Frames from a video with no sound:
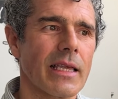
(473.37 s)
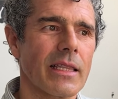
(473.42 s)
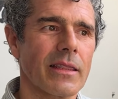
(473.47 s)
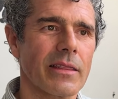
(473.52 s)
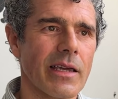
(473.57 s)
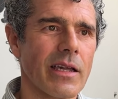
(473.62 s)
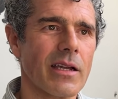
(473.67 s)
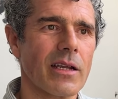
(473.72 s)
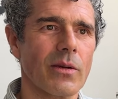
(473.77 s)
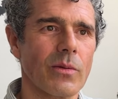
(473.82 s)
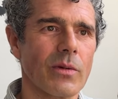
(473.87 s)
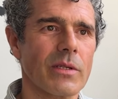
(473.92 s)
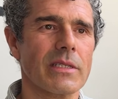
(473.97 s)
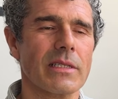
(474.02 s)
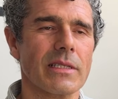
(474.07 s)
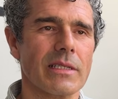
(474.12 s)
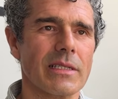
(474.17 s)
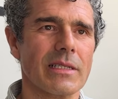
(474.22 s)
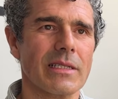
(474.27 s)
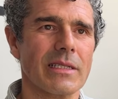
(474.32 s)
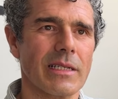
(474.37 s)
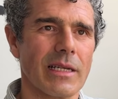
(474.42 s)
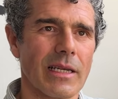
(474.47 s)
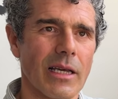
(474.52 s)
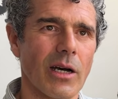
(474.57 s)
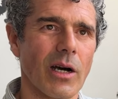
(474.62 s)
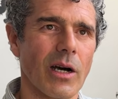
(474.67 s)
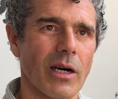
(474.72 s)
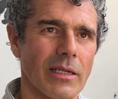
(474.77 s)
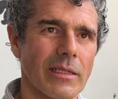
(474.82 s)
There it was
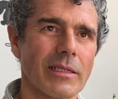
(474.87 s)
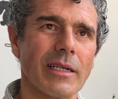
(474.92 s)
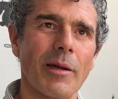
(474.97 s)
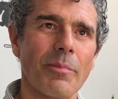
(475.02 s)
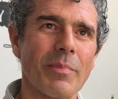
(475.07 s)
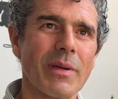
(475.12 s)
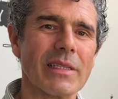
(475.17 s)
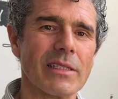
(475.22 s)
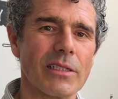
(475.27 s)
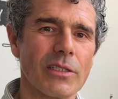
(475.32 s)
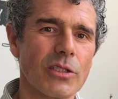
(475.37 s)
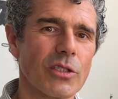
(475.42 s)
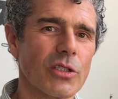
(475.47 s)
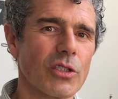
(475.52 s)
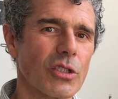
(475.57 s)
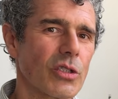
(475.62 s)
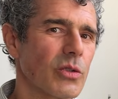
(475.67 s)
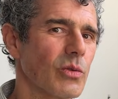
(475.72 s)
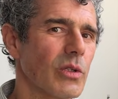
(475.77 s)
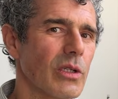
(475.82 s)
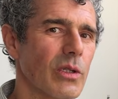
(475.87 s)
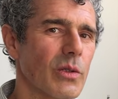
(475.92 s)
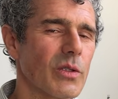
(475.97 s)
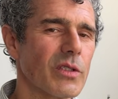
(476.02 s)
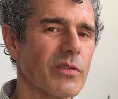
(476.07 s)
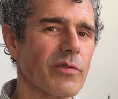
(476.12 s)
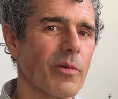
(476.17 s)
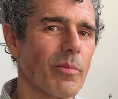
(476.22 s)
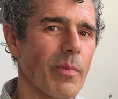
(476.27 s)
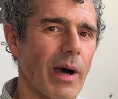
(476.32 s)
a bit too
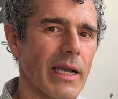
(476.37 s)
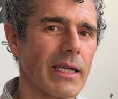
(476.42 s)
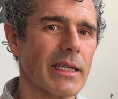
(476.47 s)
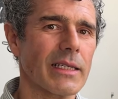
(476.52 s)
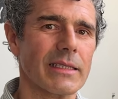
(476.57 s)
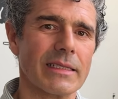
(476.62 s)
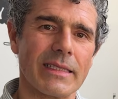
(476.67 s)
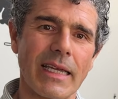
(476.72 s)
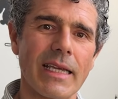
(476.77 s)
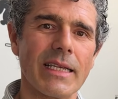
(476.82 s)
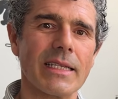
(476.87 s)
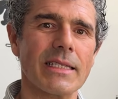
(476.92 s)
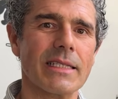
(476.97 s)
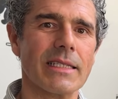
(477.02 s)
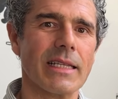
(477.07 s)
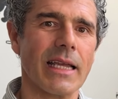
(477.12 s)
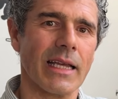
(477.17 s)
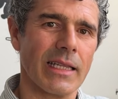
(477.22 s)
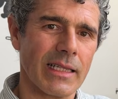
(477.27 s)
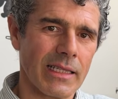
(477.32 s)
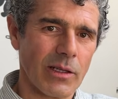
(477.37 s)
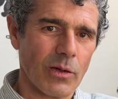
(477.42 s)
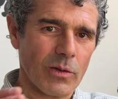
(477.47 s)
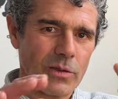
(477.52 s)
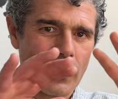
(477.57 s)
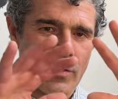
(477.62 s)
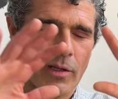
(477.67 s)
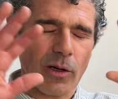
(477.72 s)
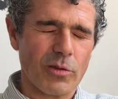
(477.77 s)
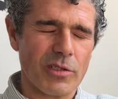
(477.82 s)
loose for my taste, and
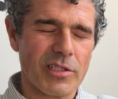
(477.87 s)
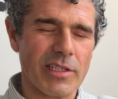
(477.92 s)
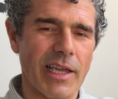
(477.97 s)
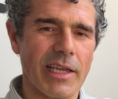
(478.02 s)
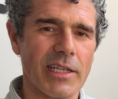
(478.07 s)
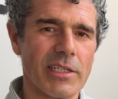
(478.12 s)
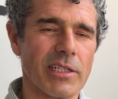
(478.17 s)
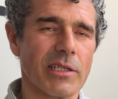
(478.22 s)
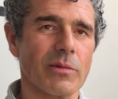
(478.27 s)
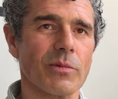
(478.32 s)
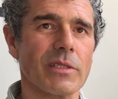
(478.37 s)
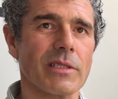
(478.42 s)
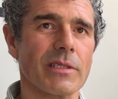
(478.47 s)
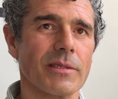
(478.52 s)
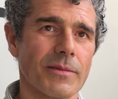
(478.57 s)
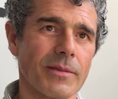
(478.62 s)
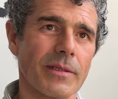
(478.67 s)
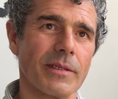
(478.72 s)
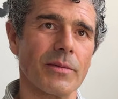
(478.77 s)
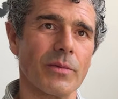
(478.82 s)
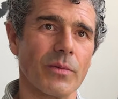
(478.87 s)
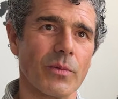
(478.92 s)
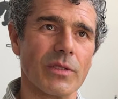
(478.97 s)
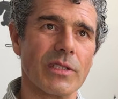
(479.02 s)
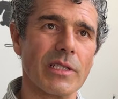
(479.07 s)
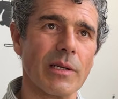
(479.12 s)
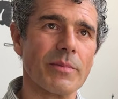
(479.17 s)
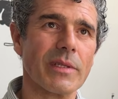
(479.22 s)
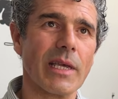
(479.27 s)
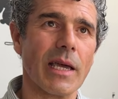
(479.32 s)
also the whole staging was
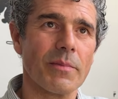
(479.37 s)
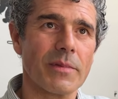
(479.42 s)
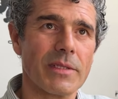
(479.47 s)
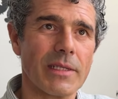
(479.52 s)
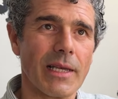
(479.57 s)
sometimes